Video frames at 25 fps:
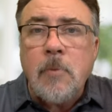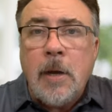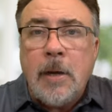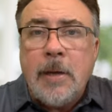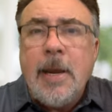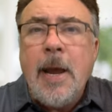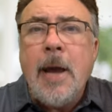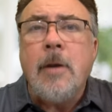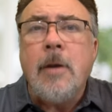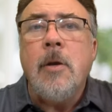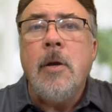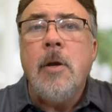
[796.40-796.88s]

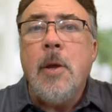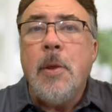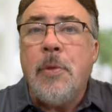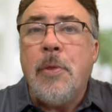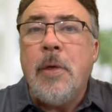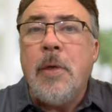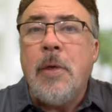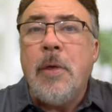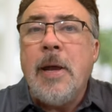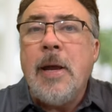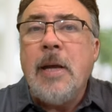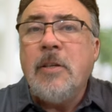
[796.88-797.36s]
again,
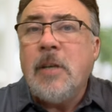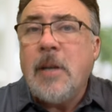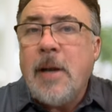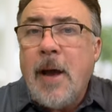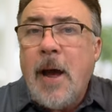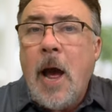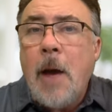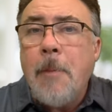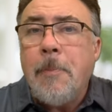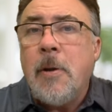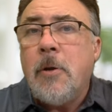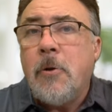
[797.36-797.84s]
things that
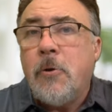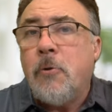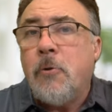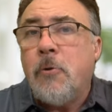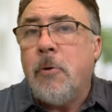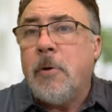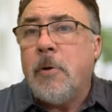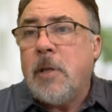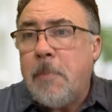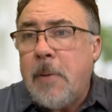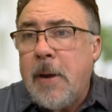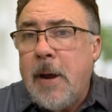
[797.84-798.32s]
happened
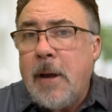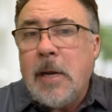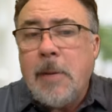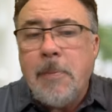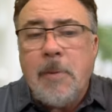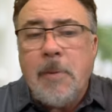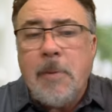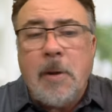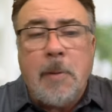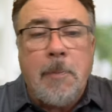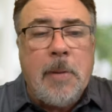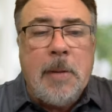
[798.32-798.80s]
during the
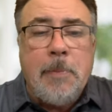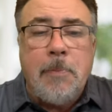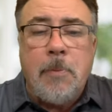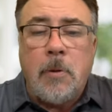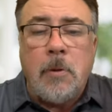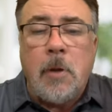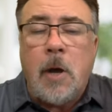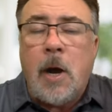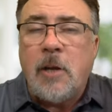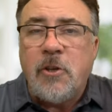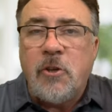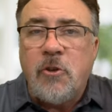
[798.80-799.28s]
pandemic.
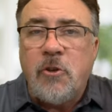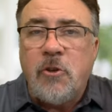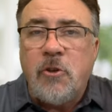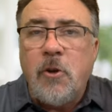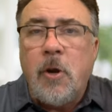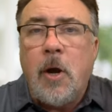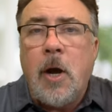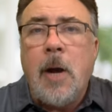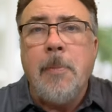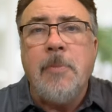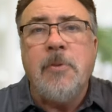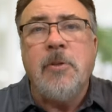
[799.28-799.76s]
People lost
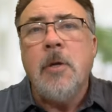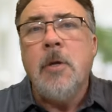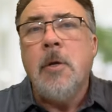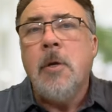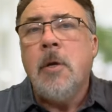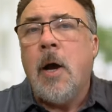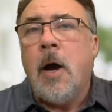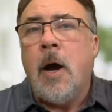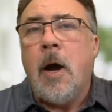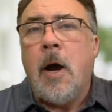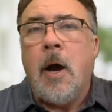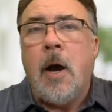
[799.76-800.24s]
jobs,
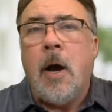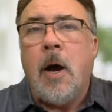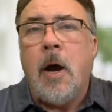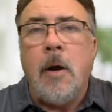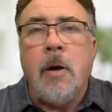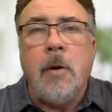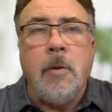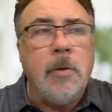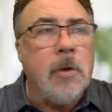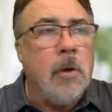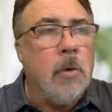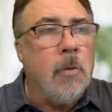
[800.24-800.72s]

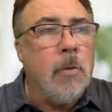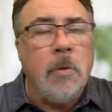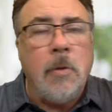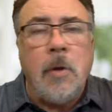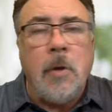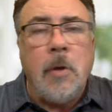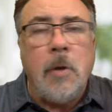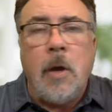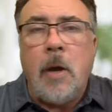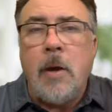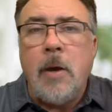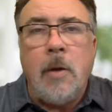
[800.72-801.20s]
uh, you
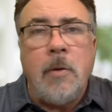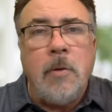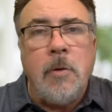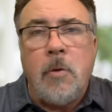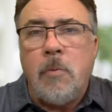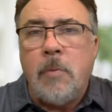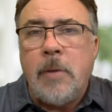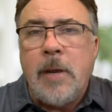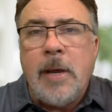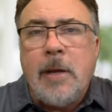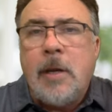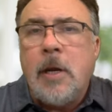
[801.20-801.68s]
know, uh, you
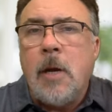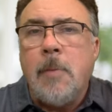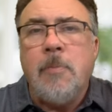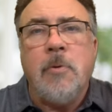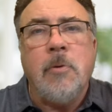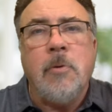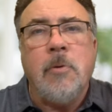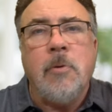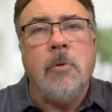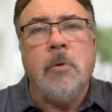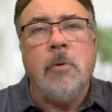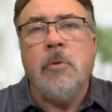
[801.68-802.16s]
know,
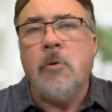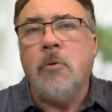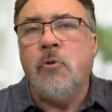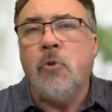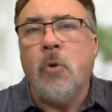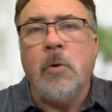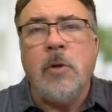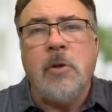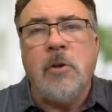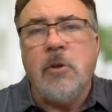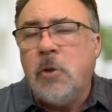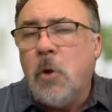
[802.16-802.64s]
income
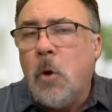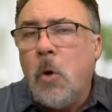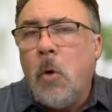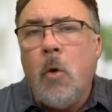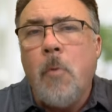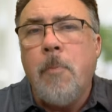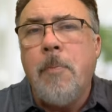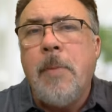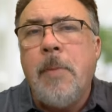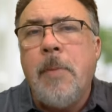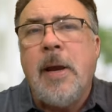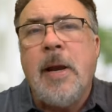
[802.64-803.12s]
shortages, the
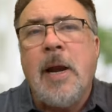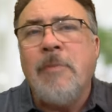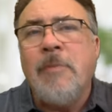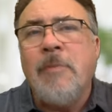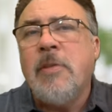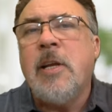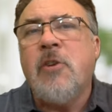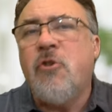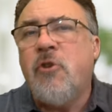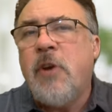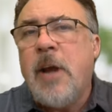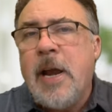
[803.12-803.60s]
whole bit.
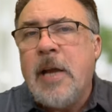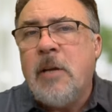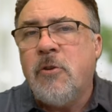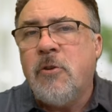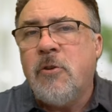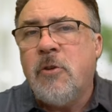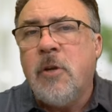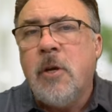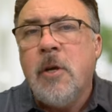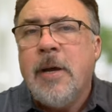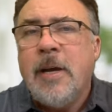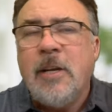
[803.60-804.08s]
Everything
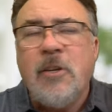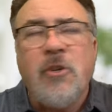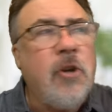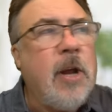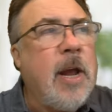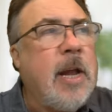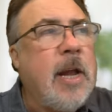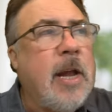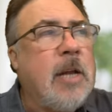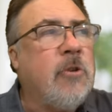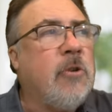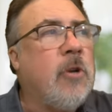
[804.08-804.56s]
changed. It
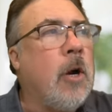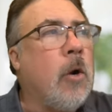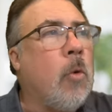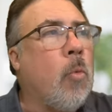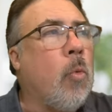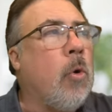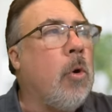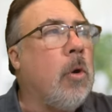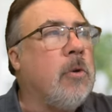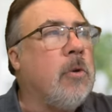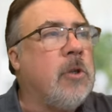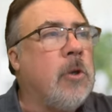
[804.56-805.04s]
changed
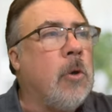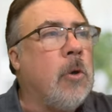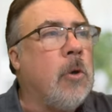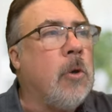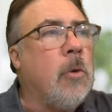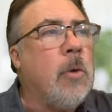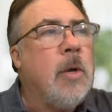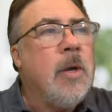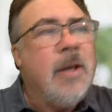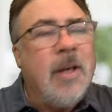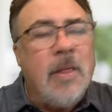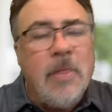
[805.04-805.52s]
our world.
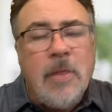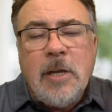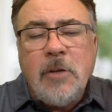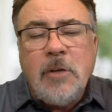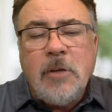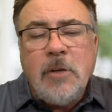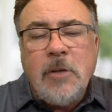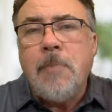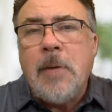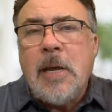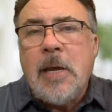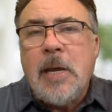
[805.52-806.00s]
So
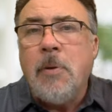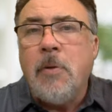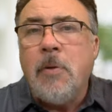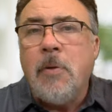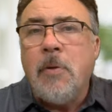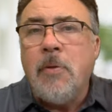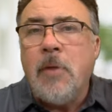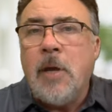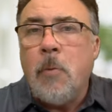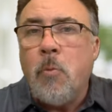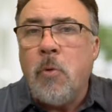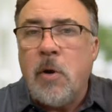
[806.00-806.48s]
these are
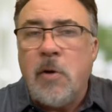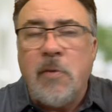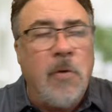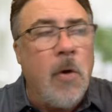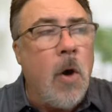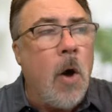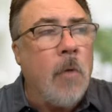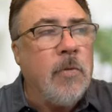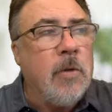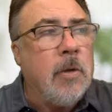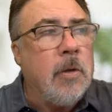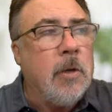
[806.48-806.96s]
people that were
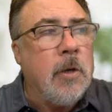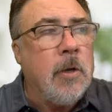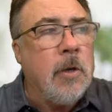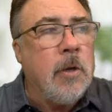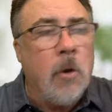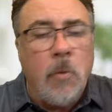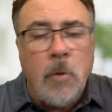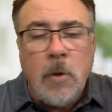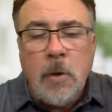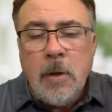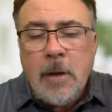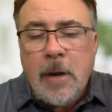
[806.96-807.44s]
involved, you
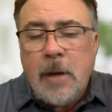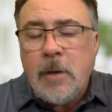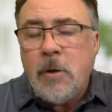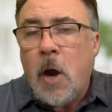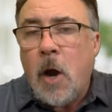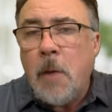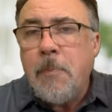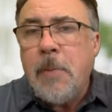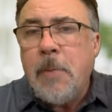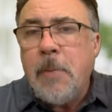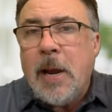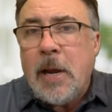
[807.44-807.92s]
know, in
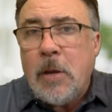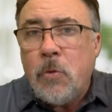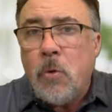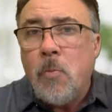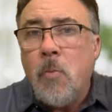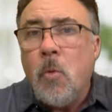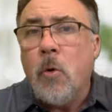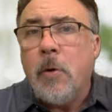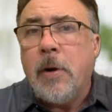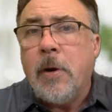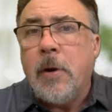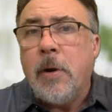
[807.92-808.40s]
not paying
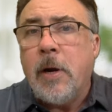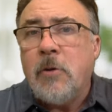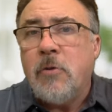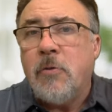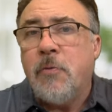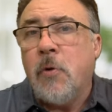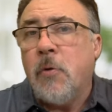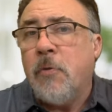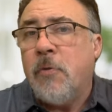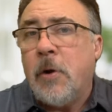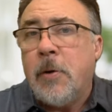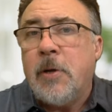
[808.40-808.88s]
their
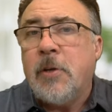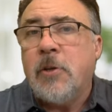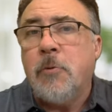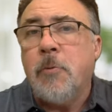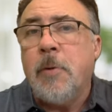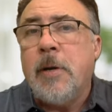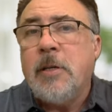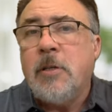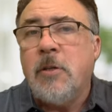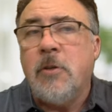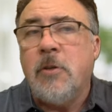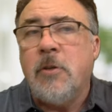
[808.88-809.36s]
mortgage for
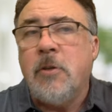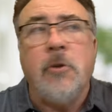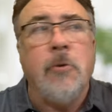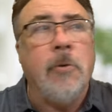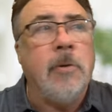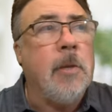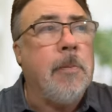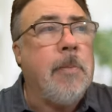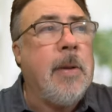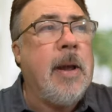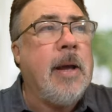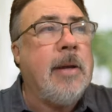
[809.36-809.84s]
various reasons
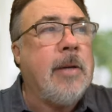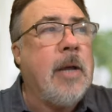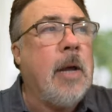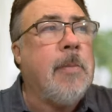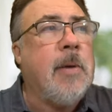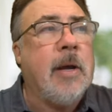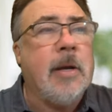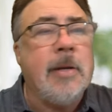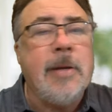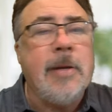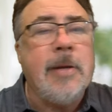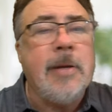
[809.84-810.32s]
during the
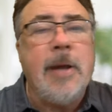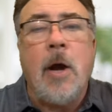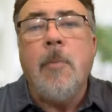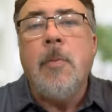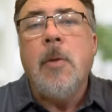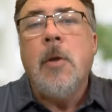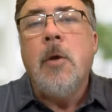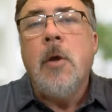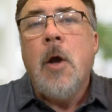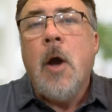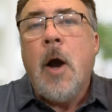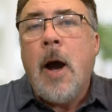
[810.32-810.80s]
pandemic.
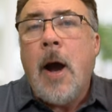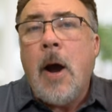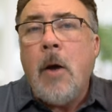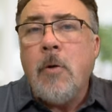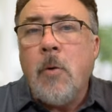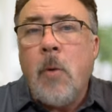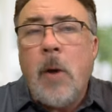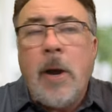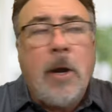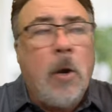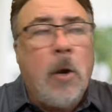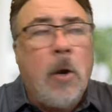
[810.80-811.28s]
Now,
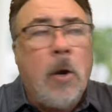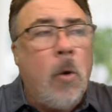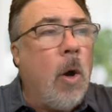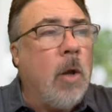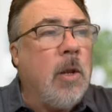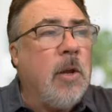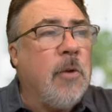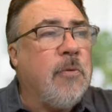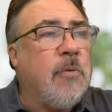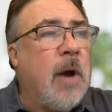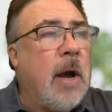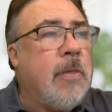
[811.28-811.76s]
how do I
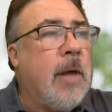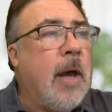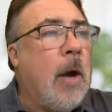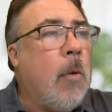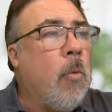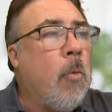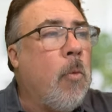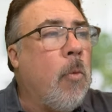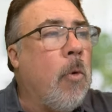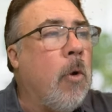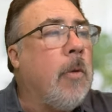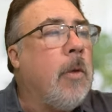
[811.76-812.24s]
qualify
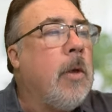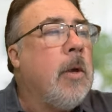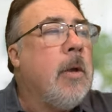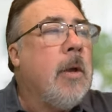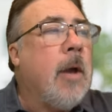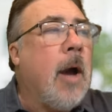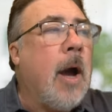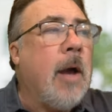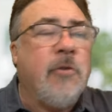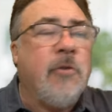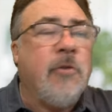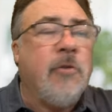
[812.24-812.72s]
that? Well,
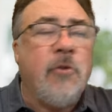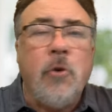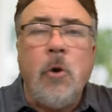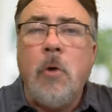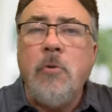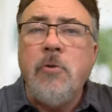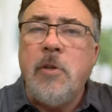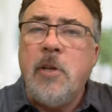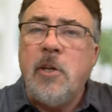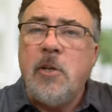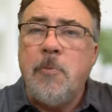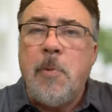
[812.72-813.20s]
I've
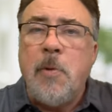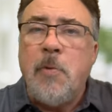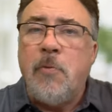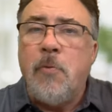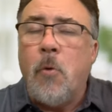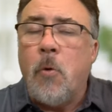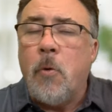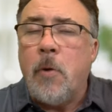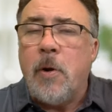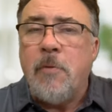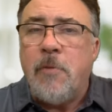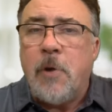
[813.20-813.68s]
showed you this
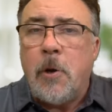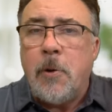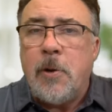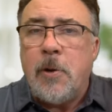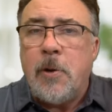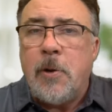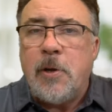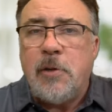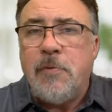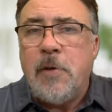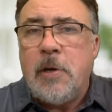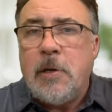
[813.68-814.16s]
before in
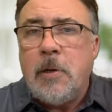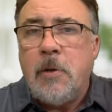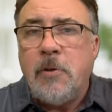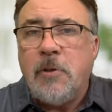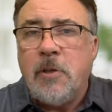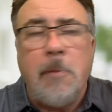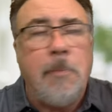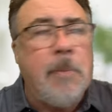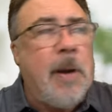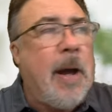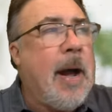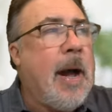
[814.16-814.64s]
various
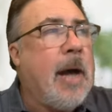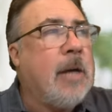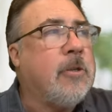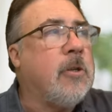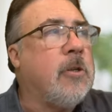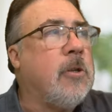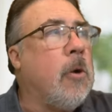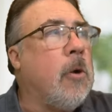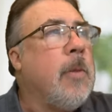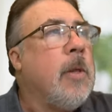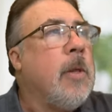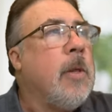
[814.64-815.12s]
videos in the
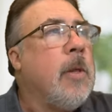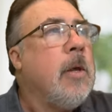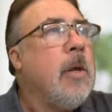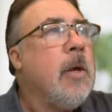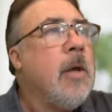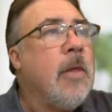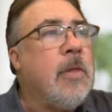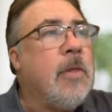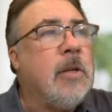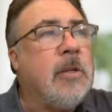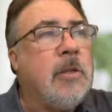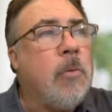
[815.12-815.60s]
past. So
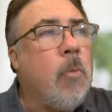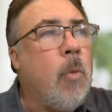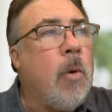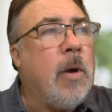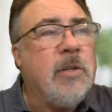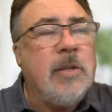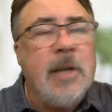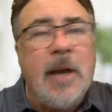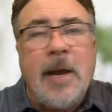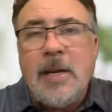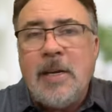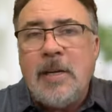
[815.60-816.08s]
this
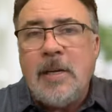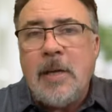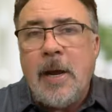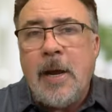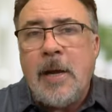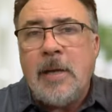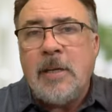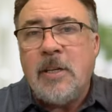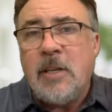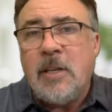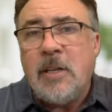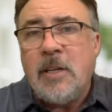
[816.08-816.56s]
was a,
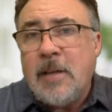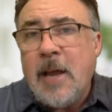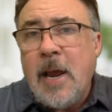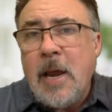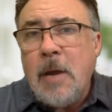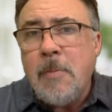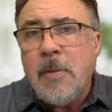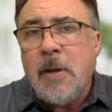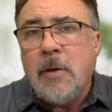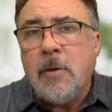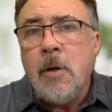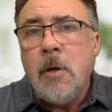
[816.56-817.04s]
a
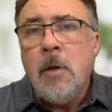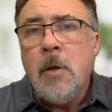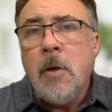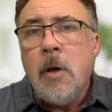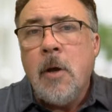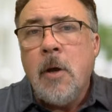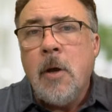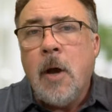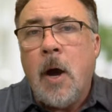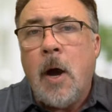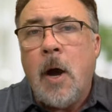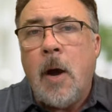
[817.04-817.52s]
statement
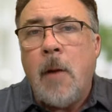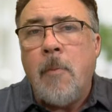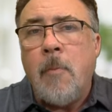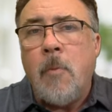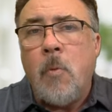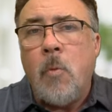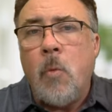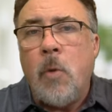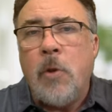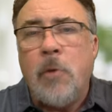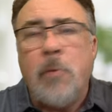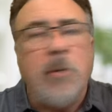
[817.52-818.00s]

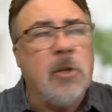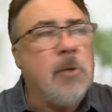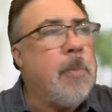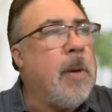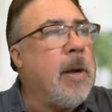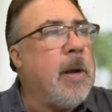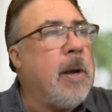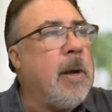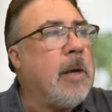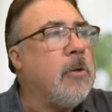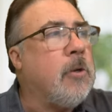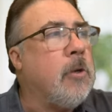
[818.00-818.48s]
um, with
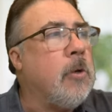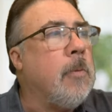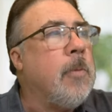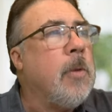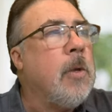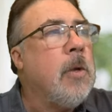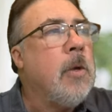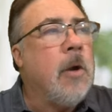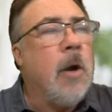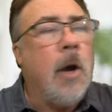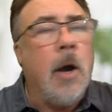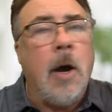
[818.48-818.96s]
respect
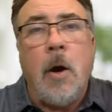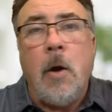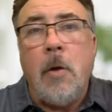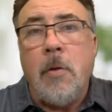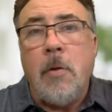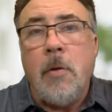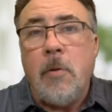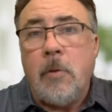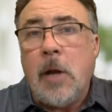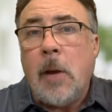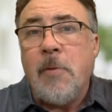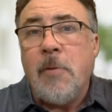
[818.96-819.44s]
to
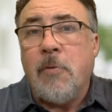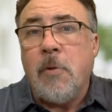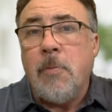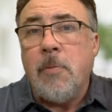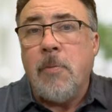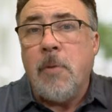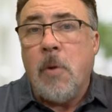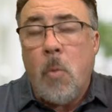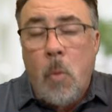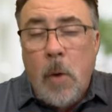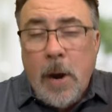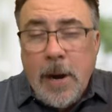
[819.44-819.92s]
uh, coming
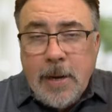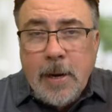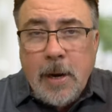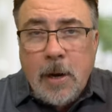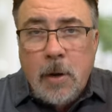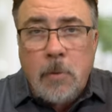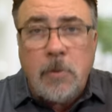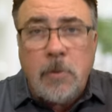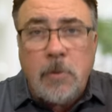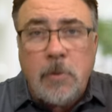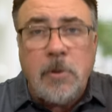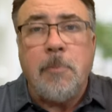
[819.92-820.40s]
from the White
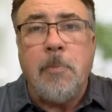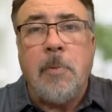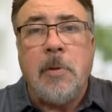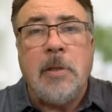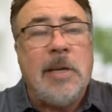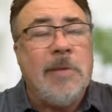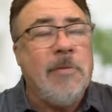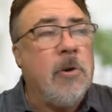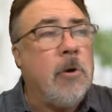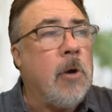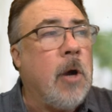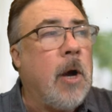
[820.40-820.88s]
House,
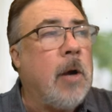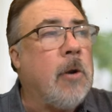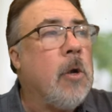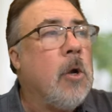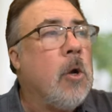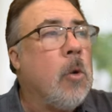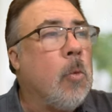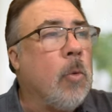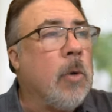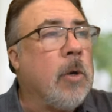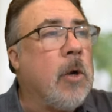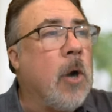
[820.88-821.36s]
believe it or
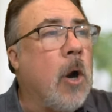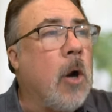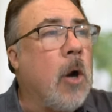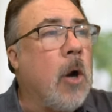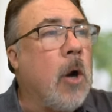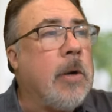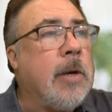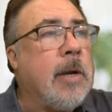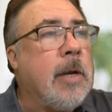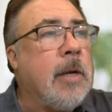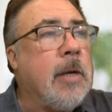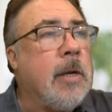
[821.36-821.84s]
not,
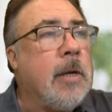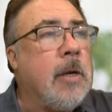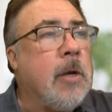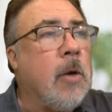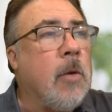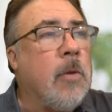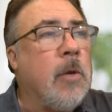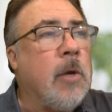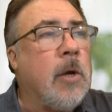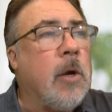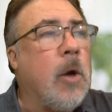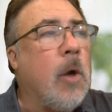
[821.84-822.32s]
regarding you
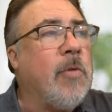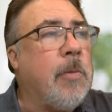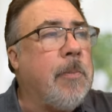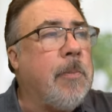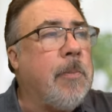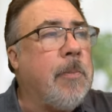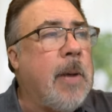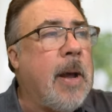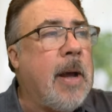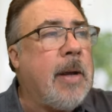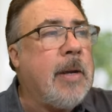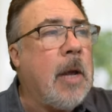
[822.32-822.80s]
know the
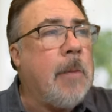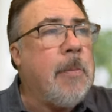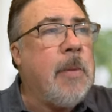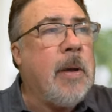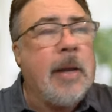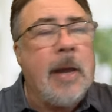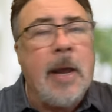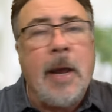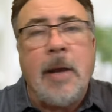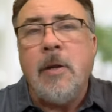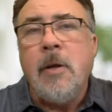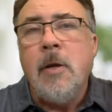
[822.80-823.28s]
COVID
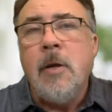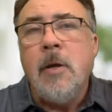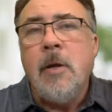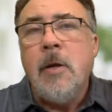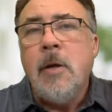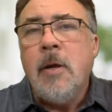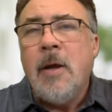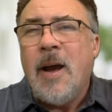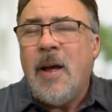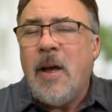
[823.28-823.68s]
pandemic, and